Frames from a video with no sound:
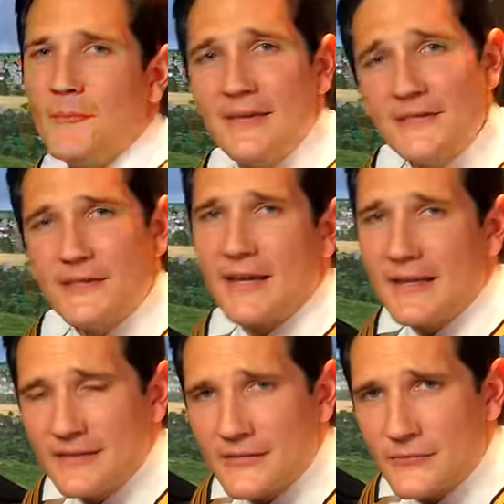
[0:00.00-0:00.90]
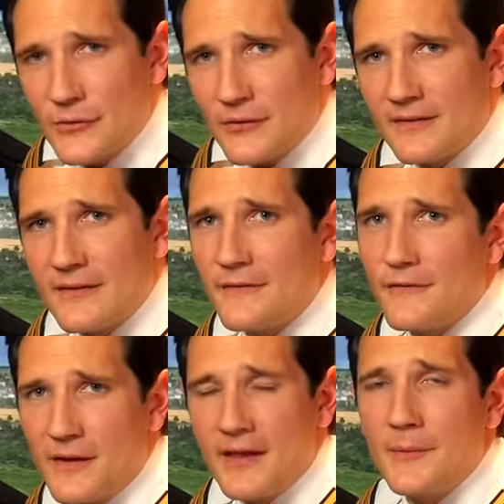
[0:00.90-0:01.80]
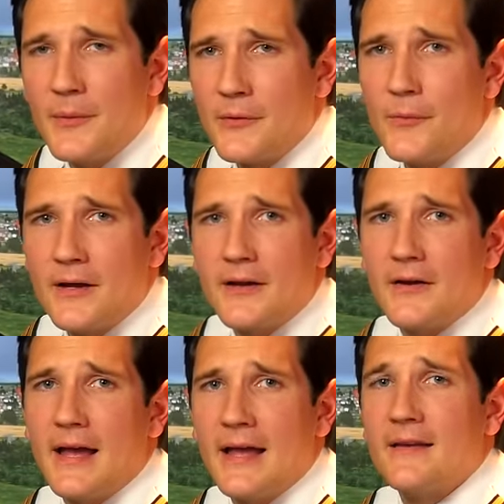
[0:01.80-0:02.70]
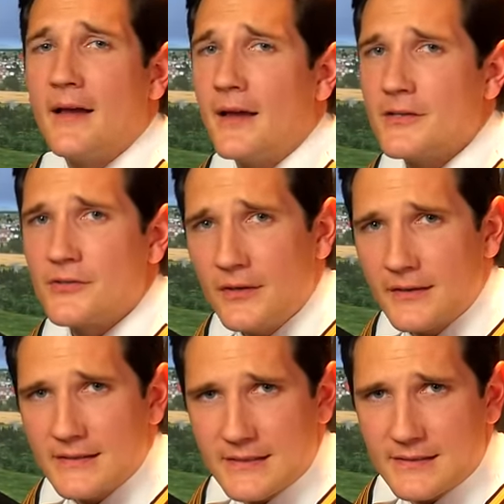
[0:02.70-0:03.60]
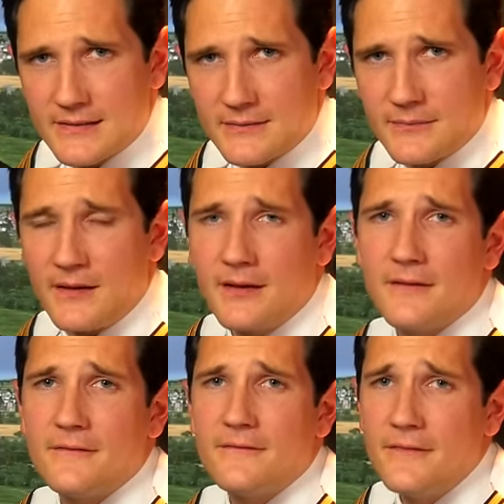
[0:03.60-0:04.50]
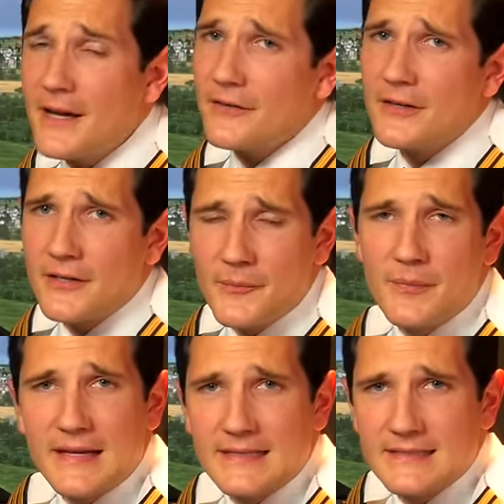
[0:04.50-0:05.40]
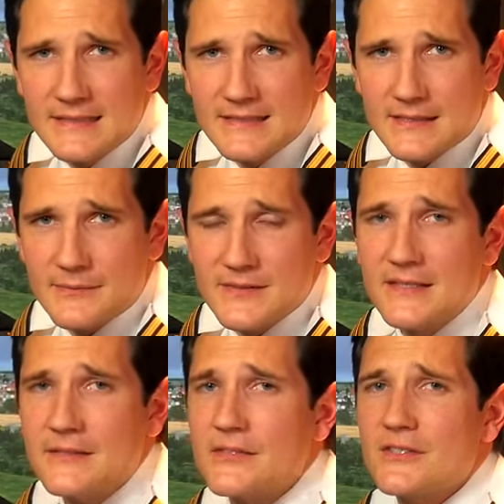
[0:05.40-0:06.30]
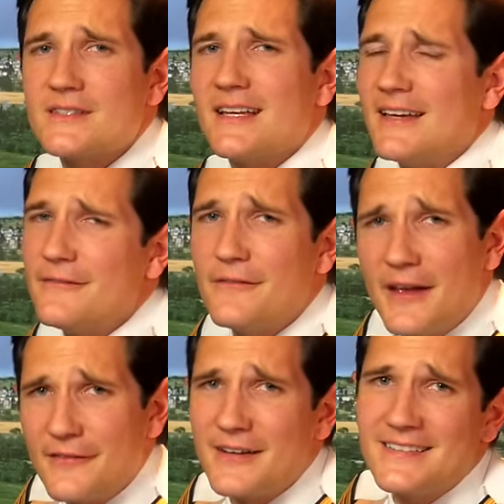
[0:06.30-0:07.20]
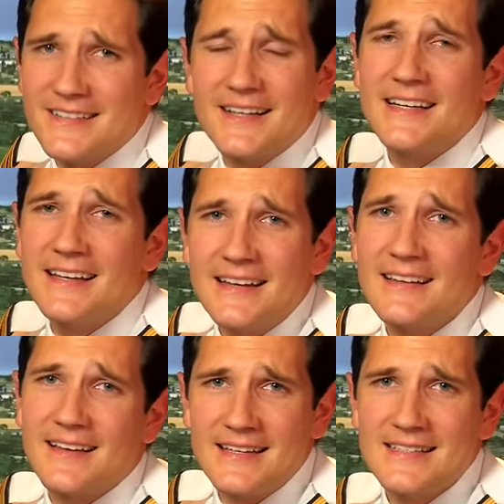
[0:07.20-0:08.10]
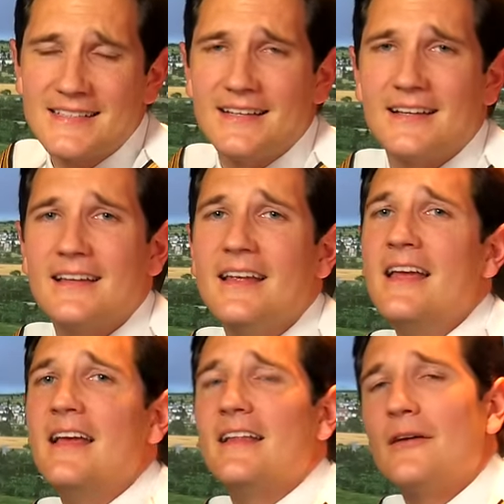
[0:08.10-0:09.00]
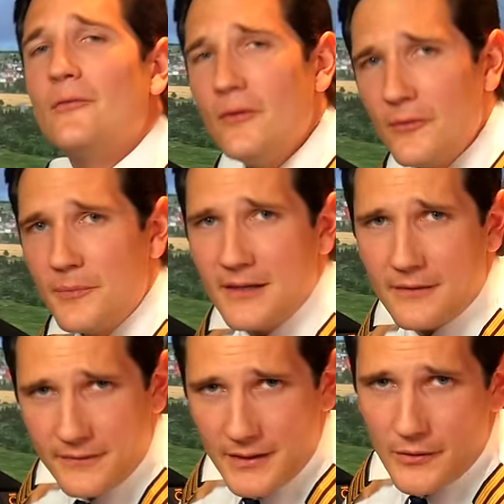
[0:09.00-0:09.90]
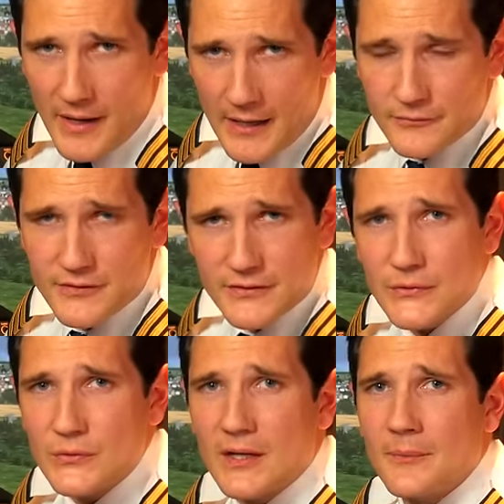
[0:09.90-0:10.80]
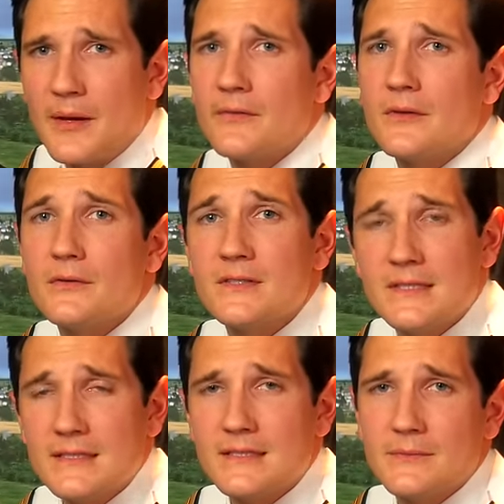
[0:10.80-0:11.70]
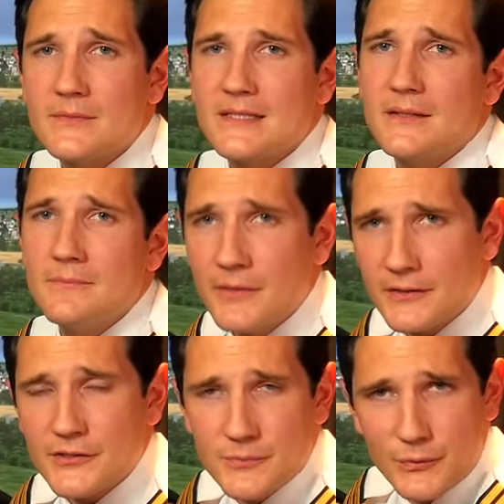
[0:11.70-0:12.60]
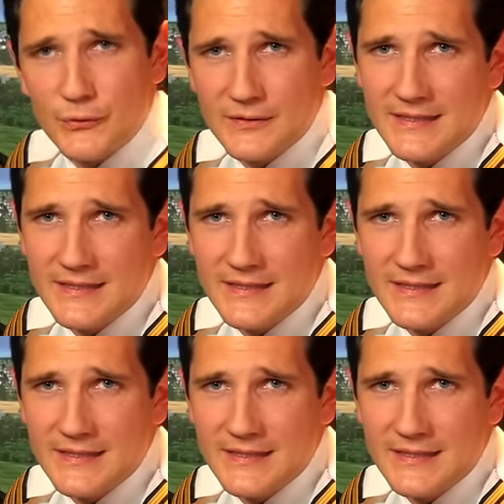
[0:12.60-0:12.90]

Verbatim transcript: Please don't get this wrong, the fly-by-wire and hydraulic system are very complex systems. This is just a very tiny little insight. There will be a video out soon about those systems in much more